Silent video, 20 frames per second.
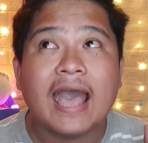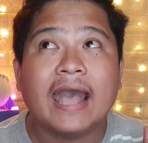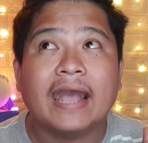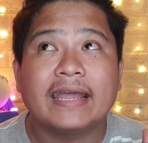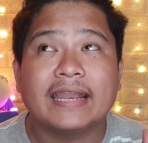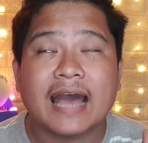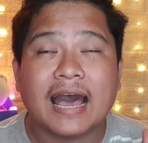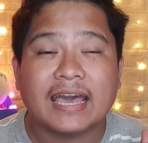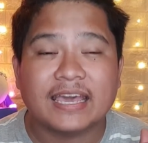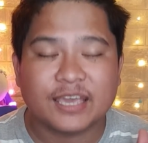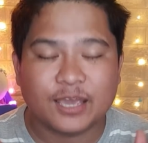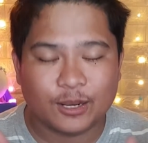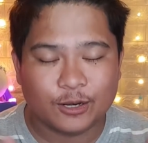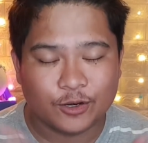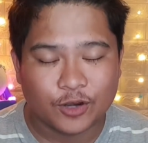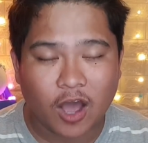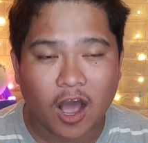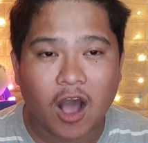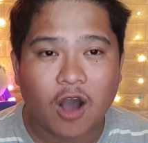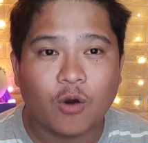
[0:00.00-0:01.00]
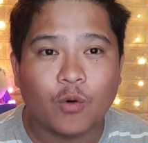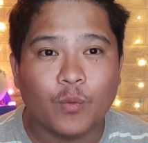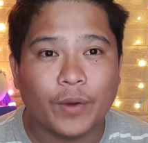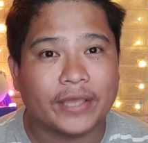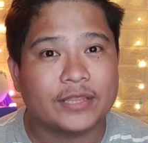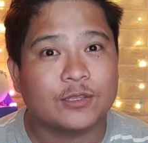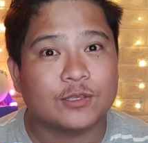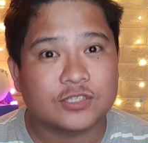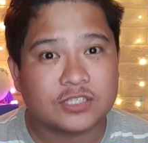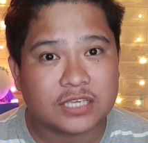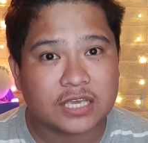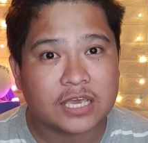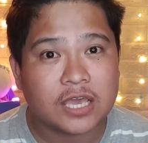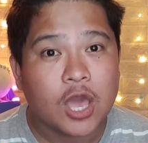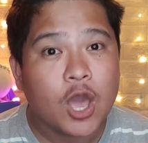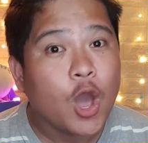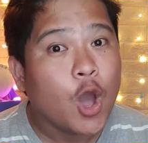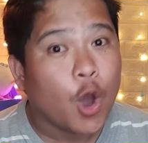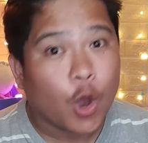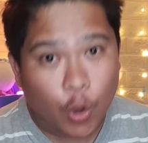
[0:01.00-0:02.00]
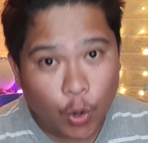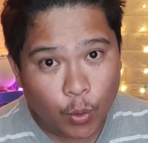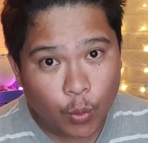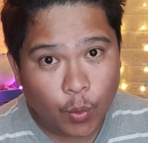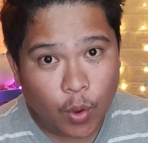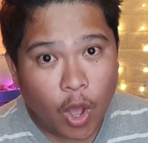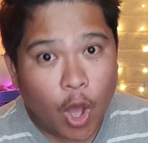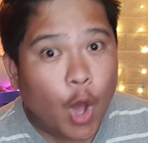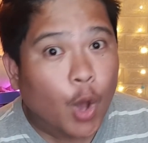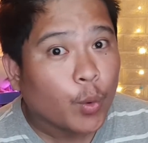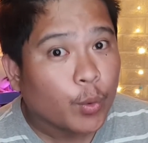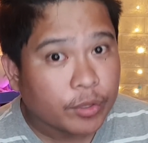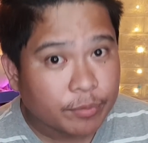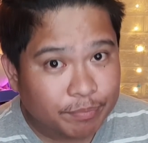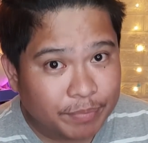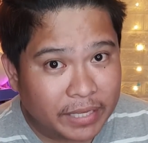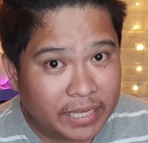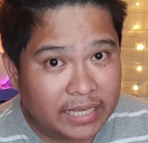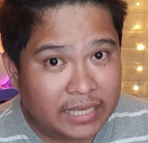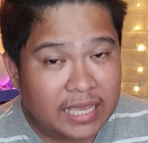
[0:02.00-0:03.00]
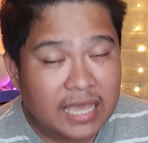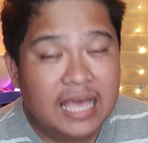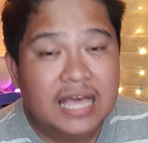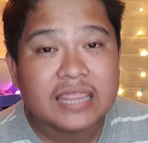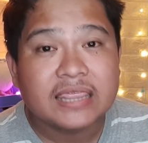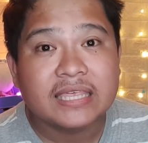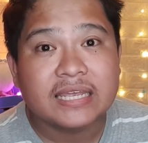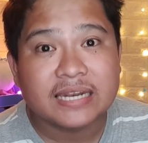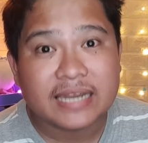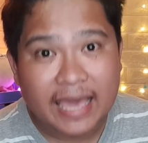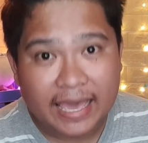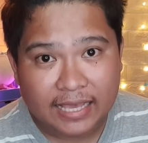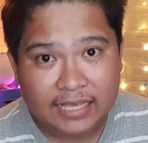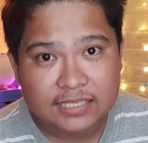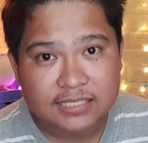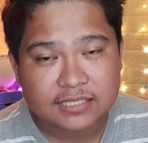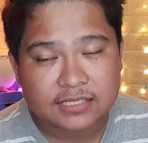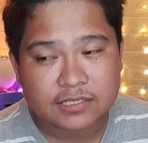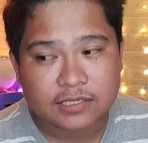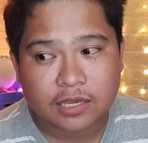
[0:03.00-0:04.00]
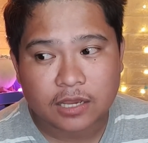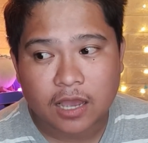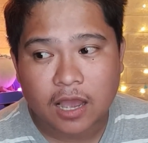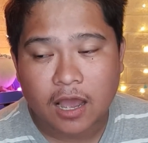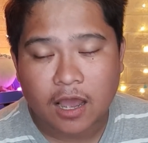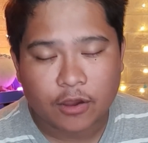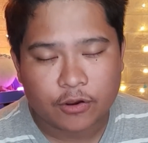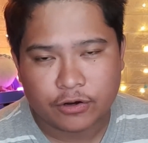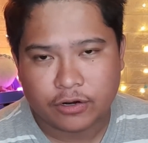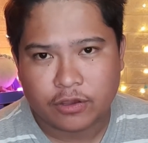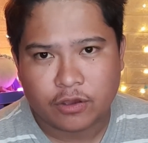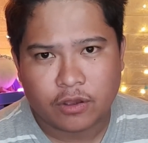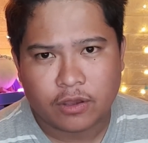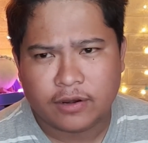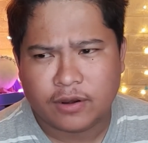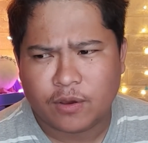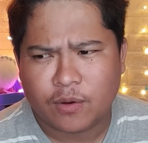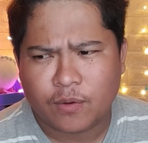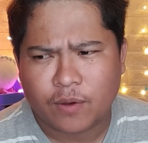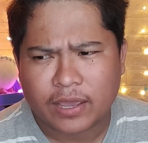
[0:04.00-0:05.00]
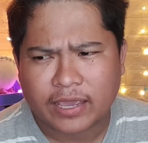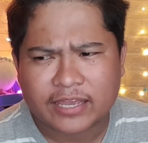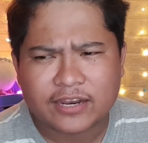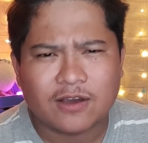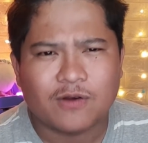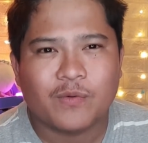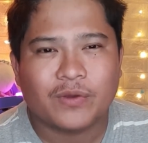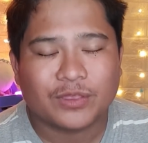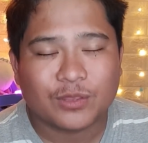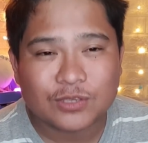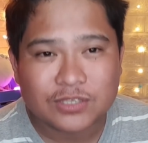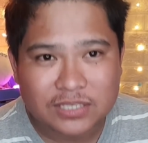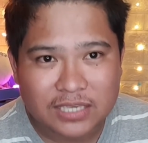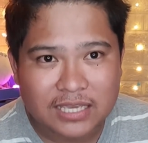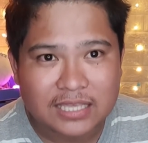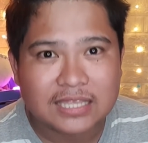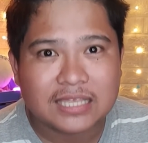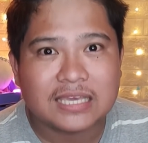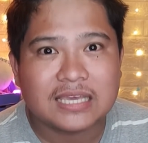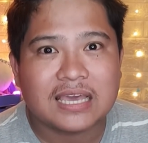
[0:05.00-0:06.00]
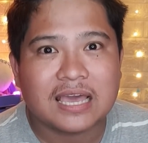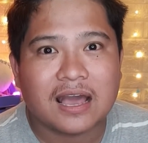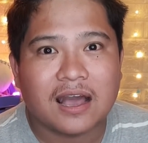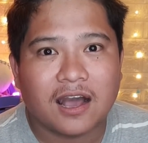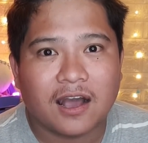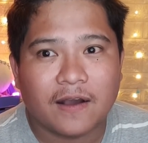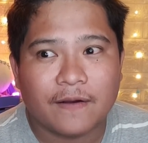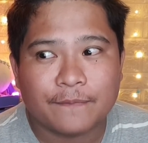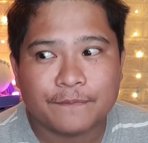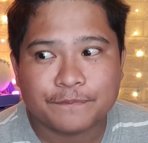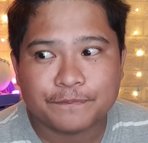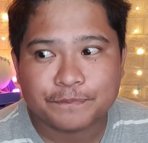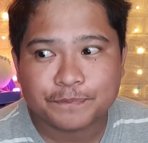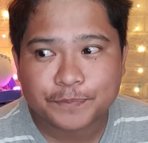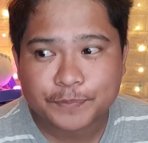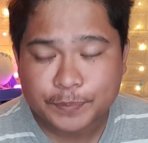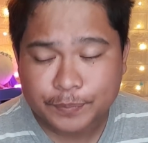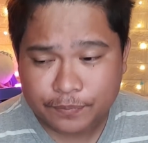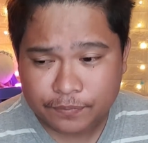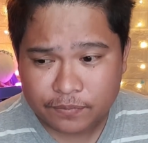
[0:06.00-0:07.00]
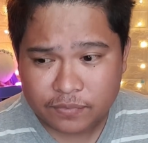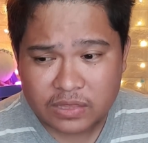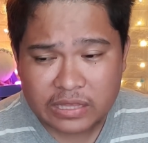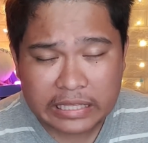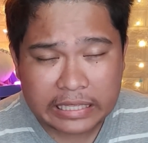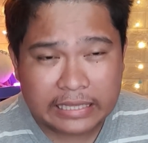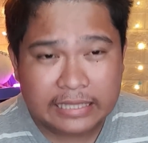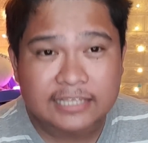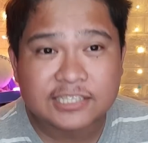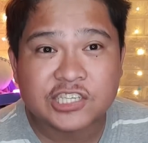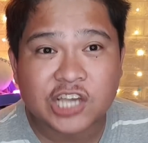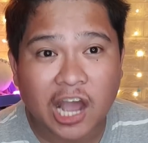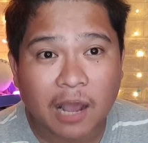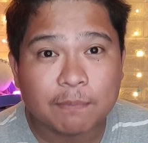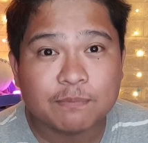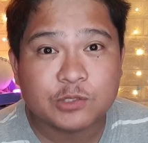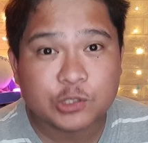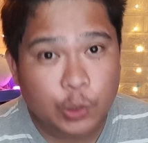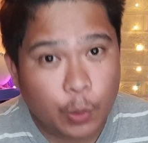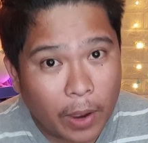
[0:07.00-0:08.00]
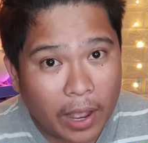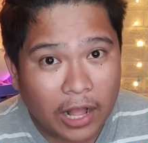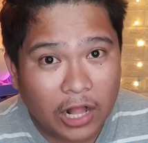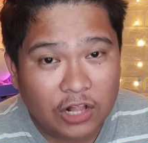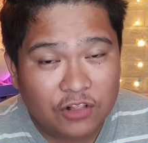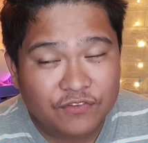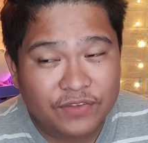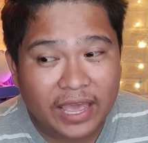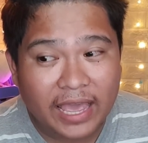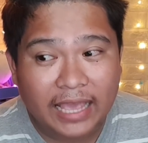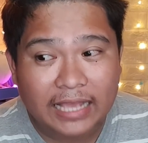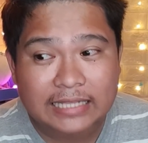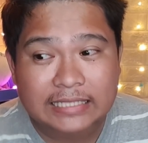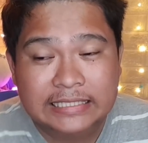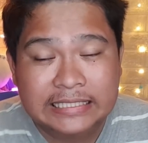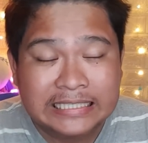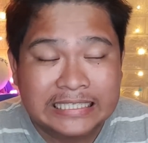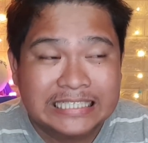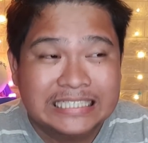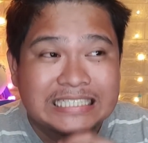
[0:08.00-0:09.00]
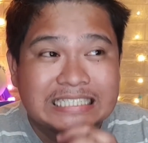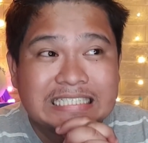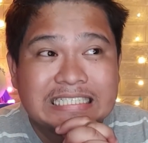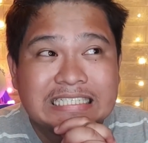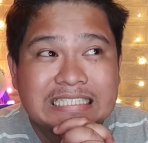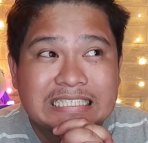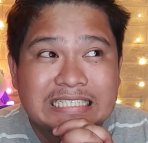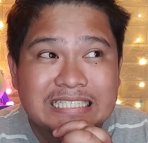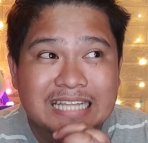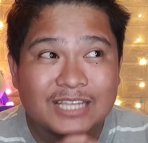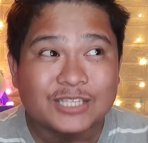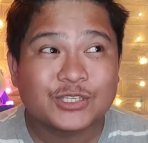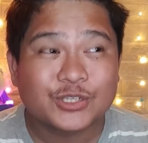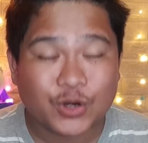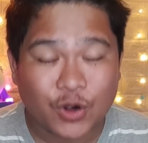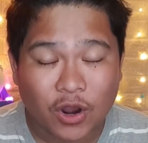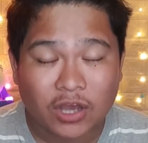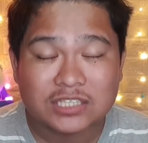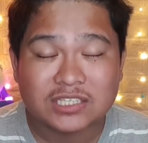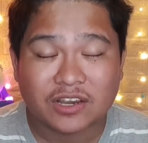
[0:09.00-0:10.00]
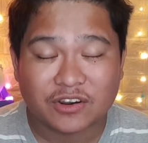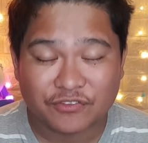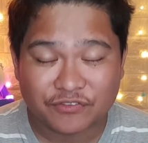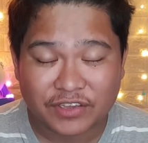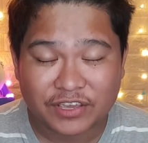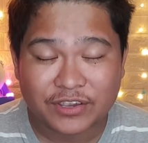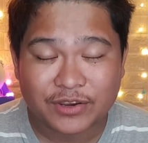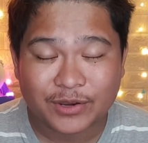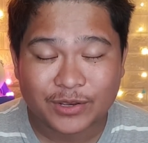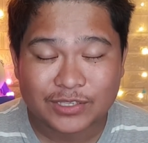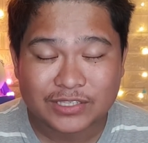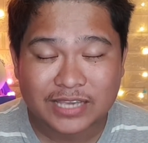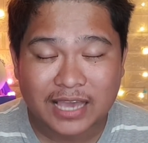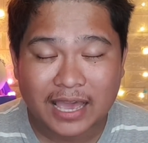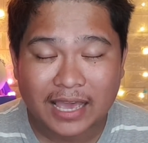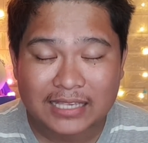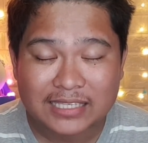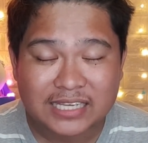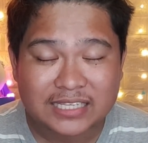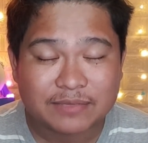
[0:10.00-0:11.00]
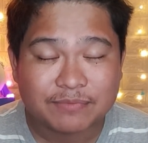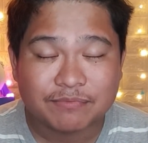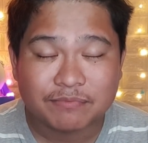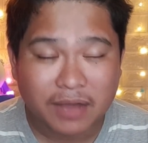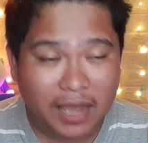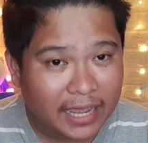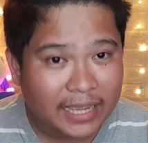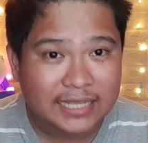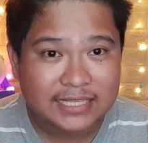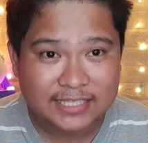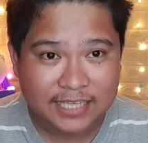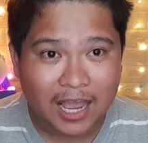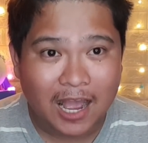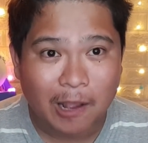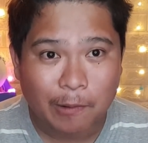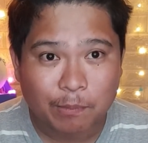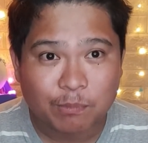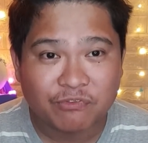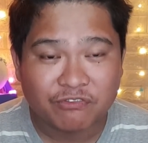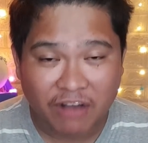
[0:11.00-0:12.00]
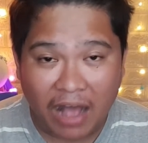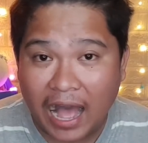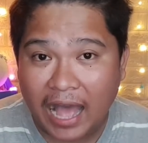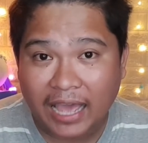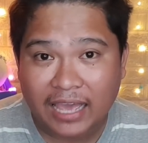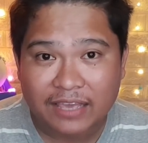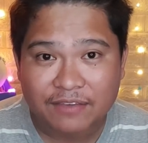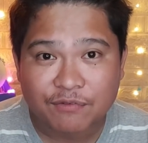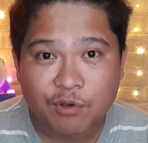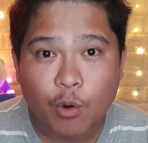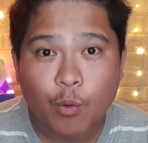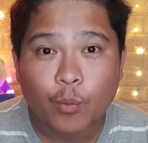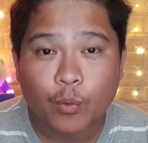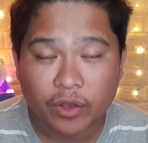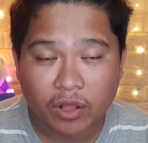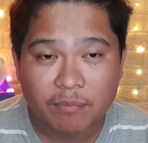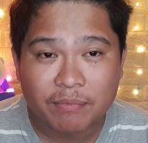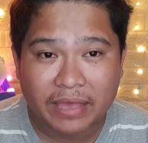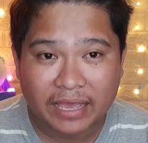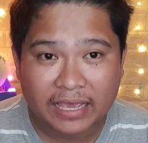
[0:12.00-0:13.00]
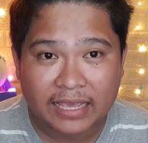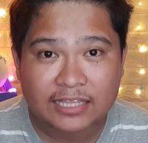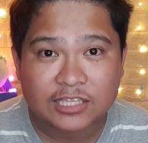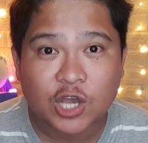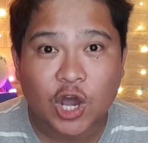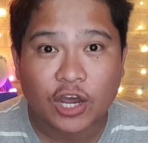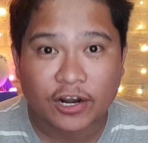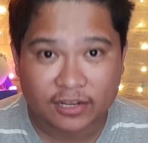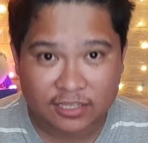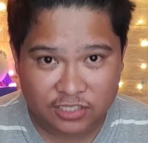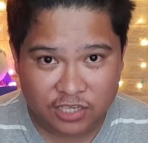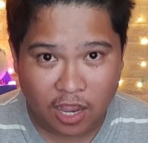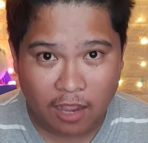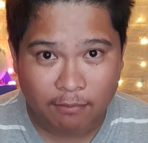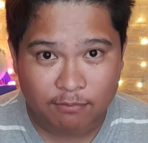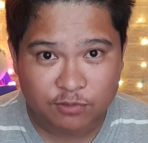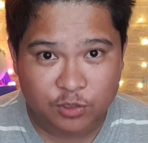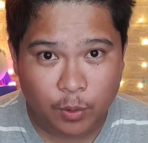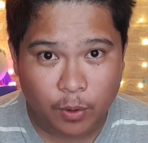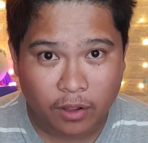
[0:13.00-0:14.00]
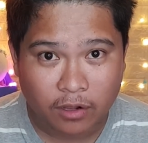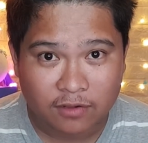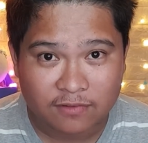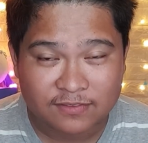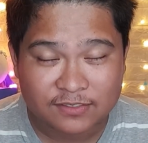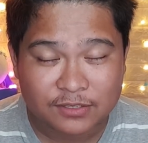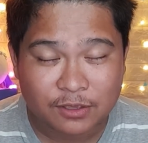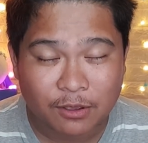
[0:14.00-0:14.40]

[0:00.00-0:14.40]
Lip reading: And I cannot wait to see who would be the next. I cannot wait to see the top 12, and let's cross our fingers, guys, that my top 5 will make it on the top 12.